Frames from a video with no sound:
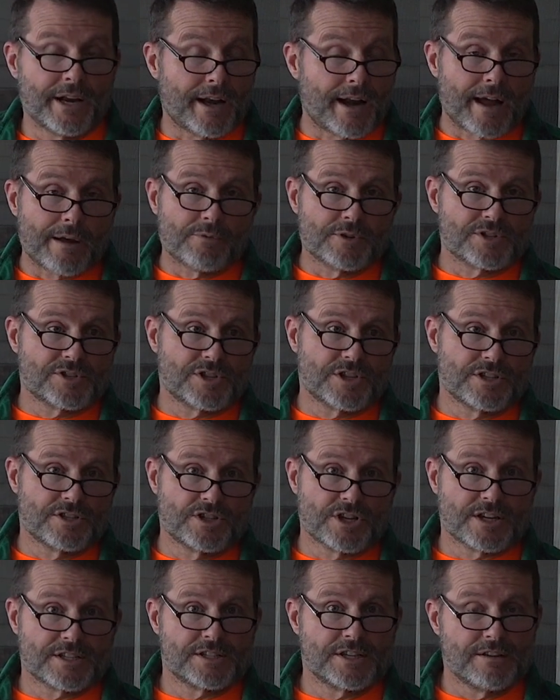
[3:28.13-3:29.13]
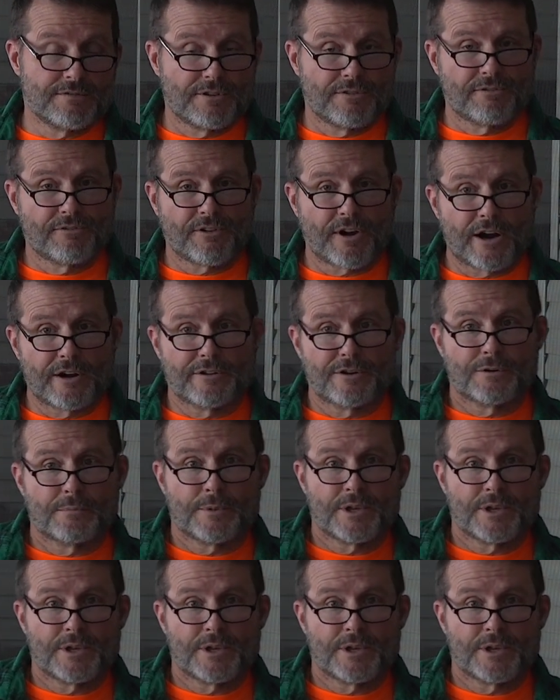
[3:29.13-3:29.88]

and I would suggest even farther,